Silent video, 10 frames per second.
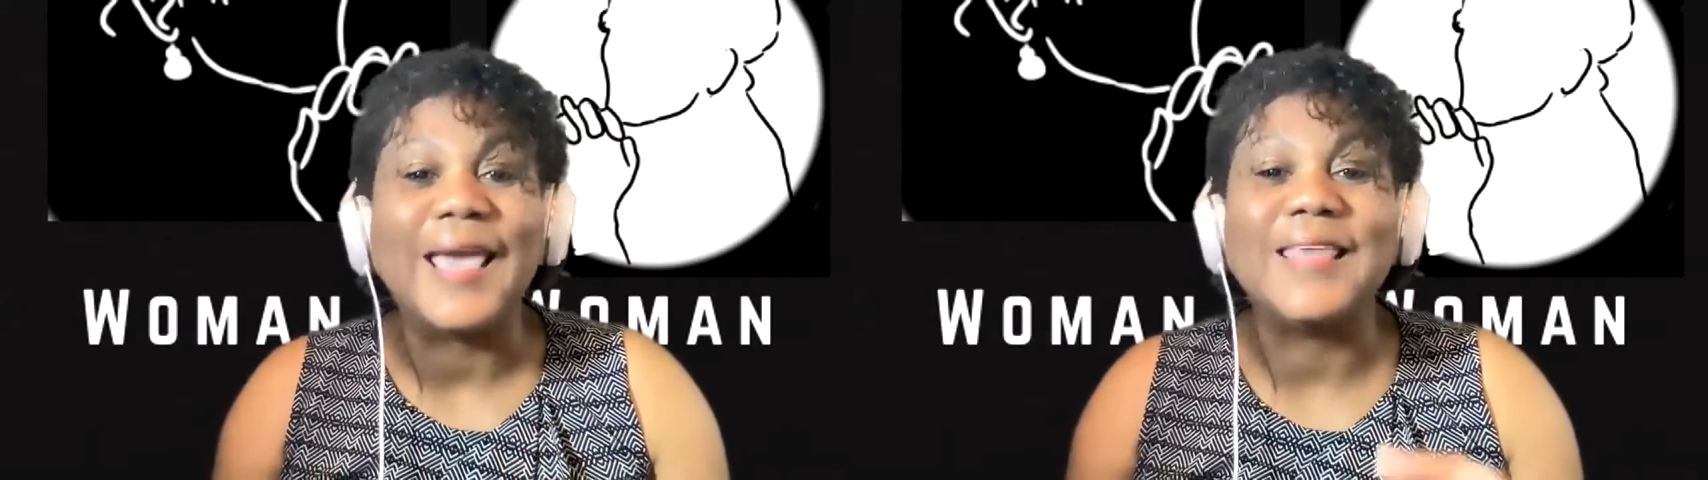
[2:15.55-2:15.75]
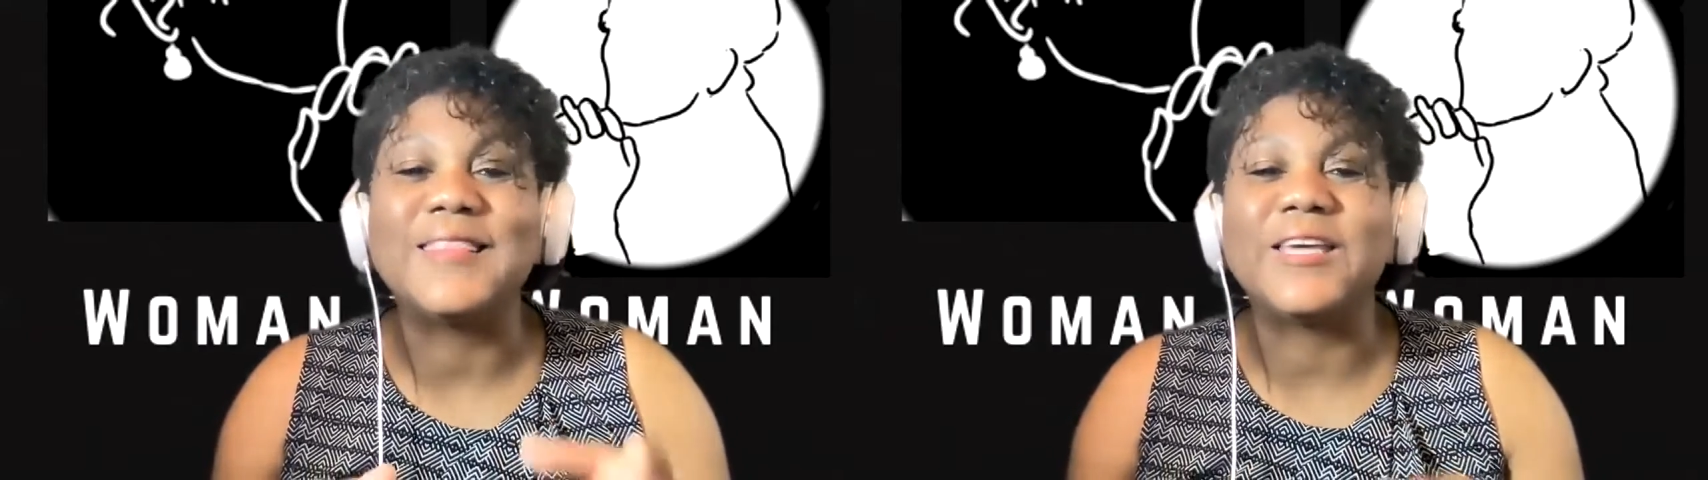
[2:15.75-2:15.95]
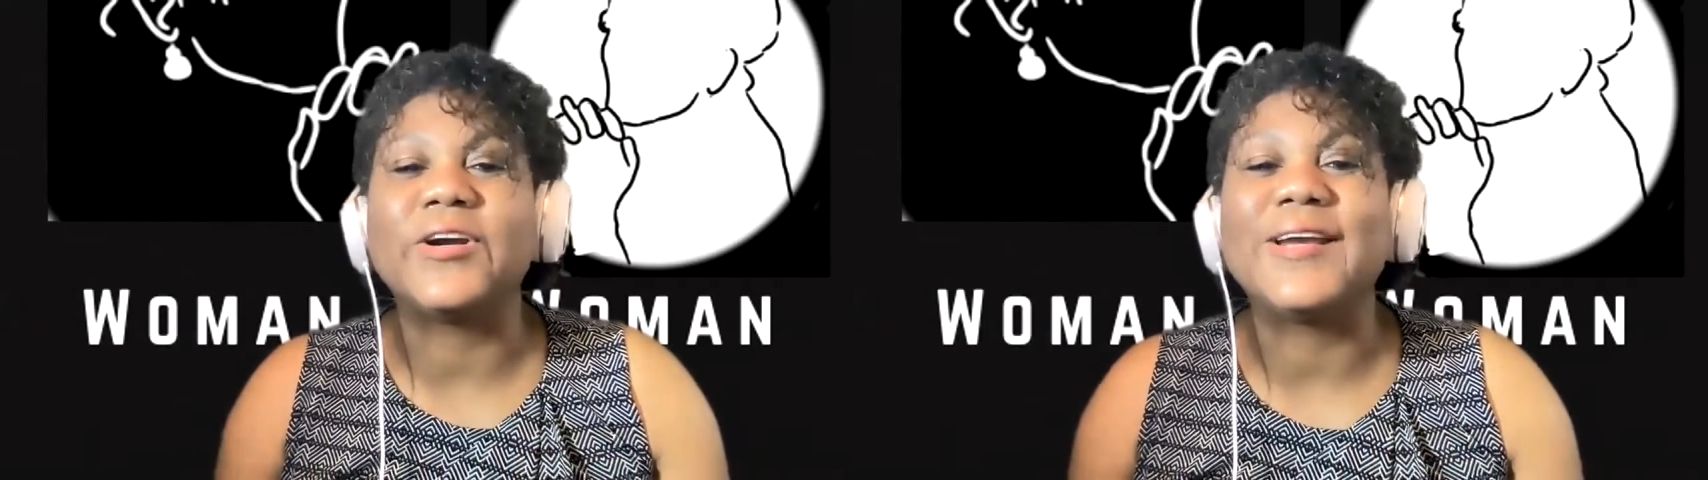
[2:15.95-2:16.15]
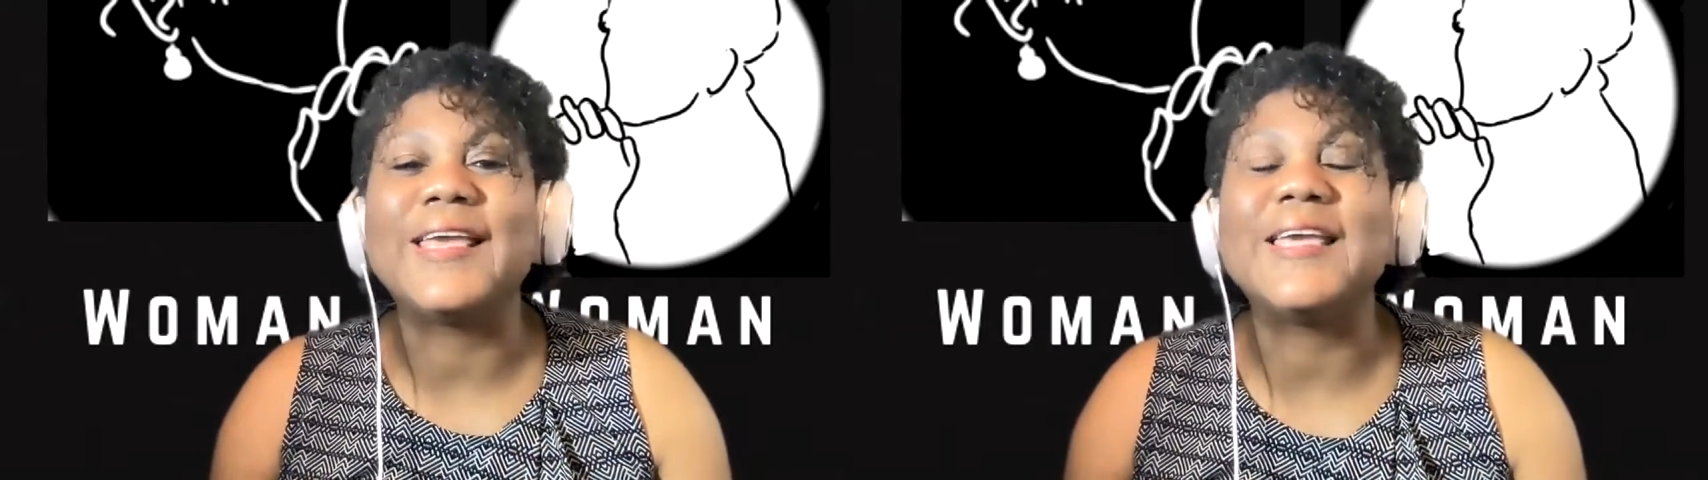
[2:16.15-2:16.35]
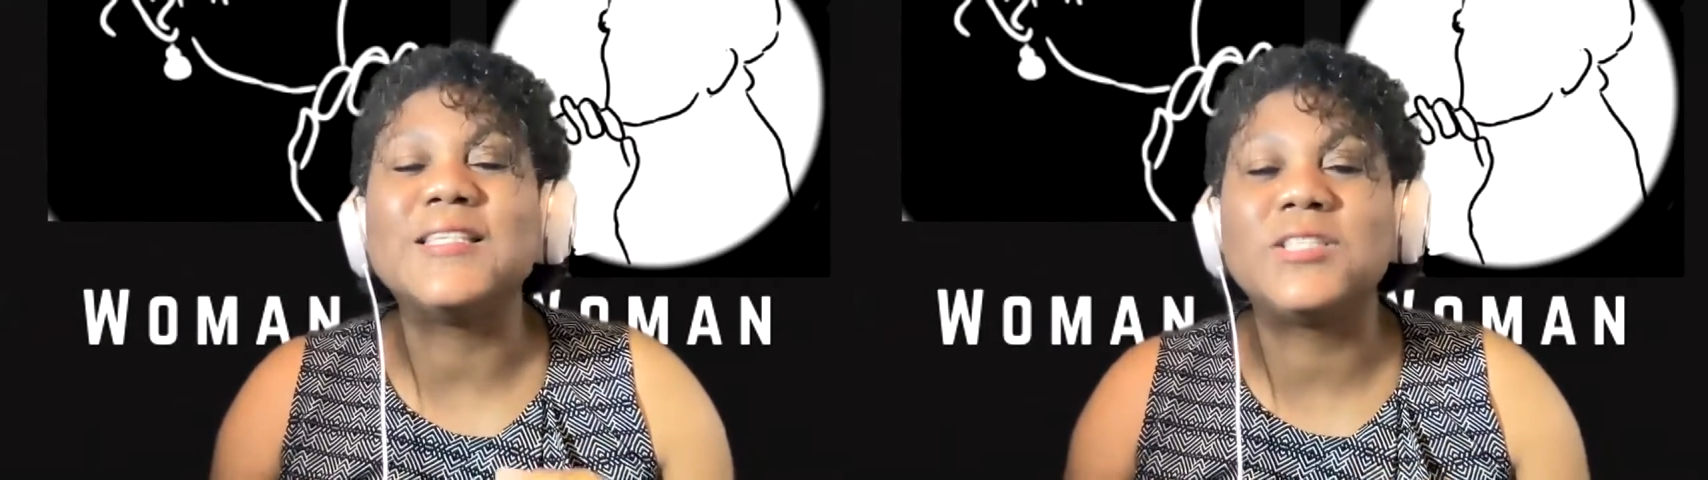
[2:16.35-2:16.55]
And there
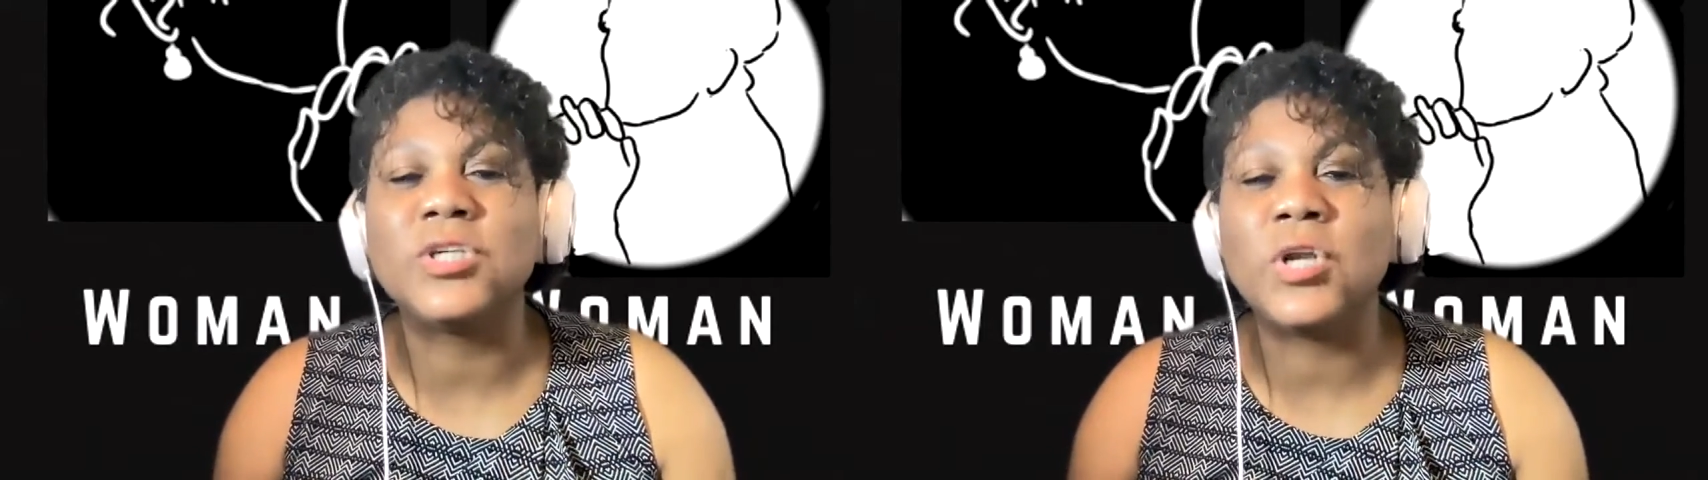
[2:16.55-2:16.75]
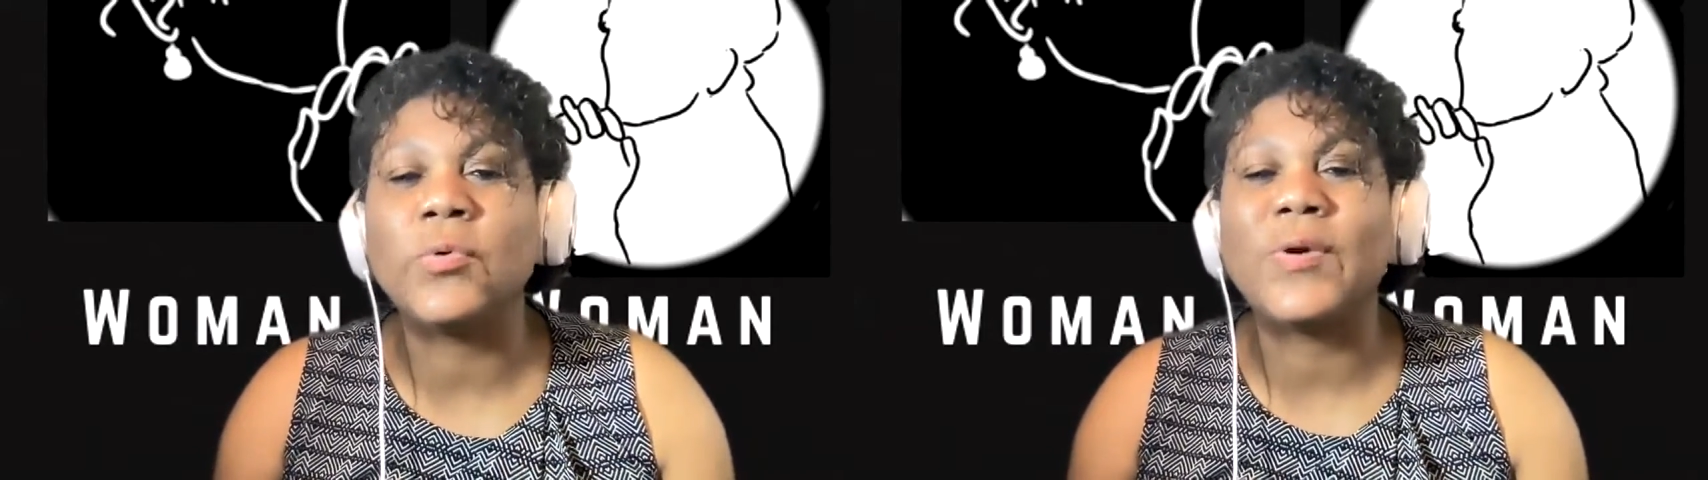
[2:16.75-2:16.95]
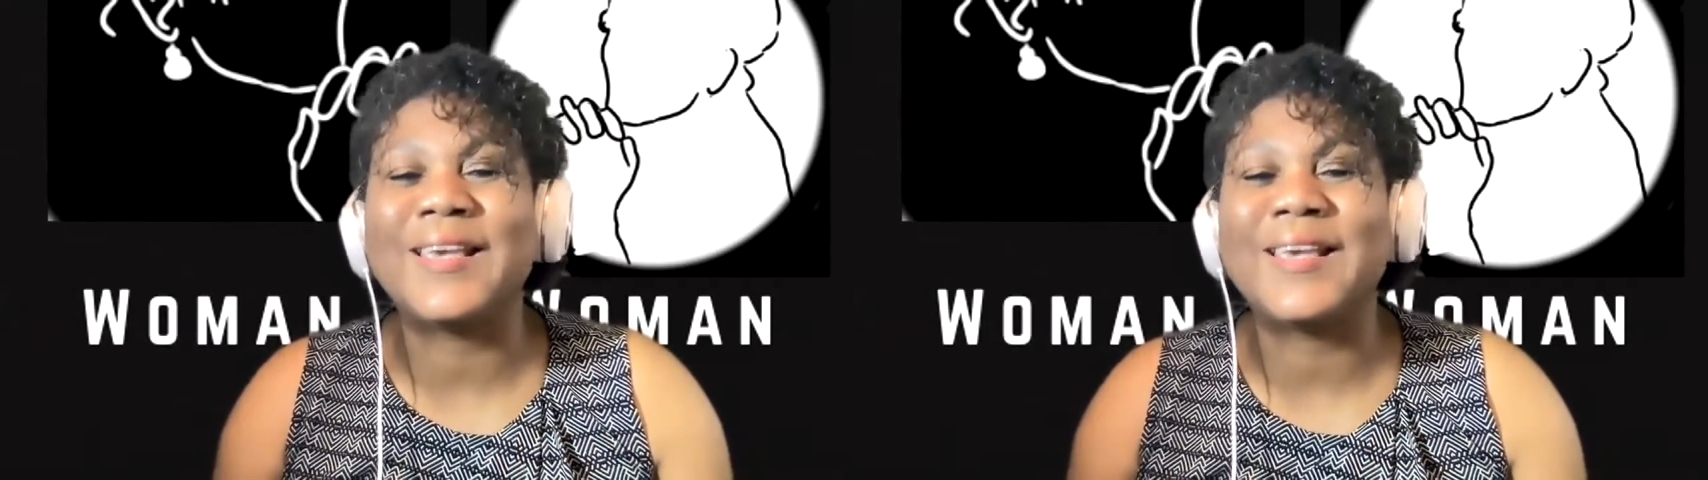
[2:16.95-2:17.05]
is no